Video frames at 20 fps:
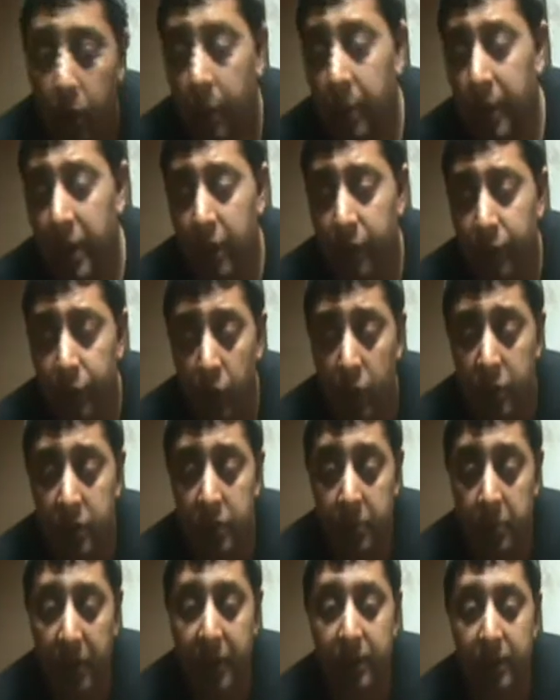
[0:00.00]
Well, I mean, the
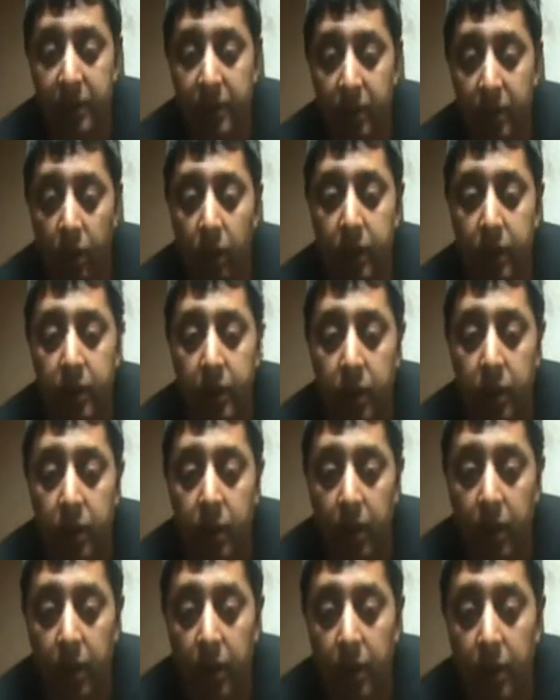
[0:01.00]
first mixes I did
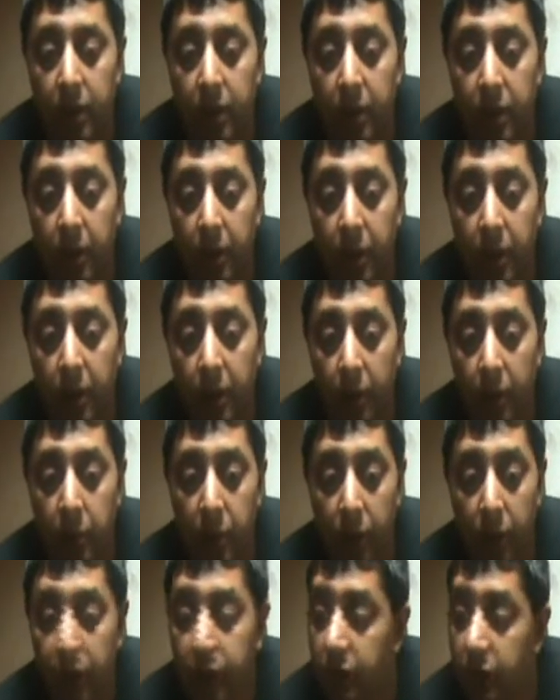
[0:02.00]

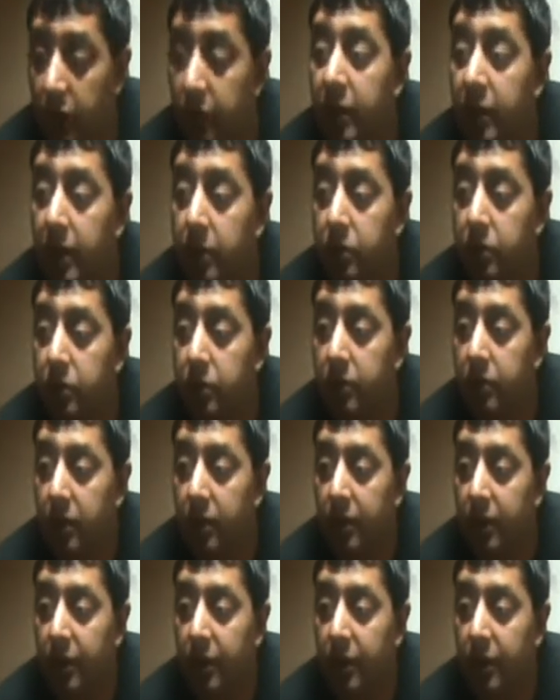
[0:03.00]
were on turntables.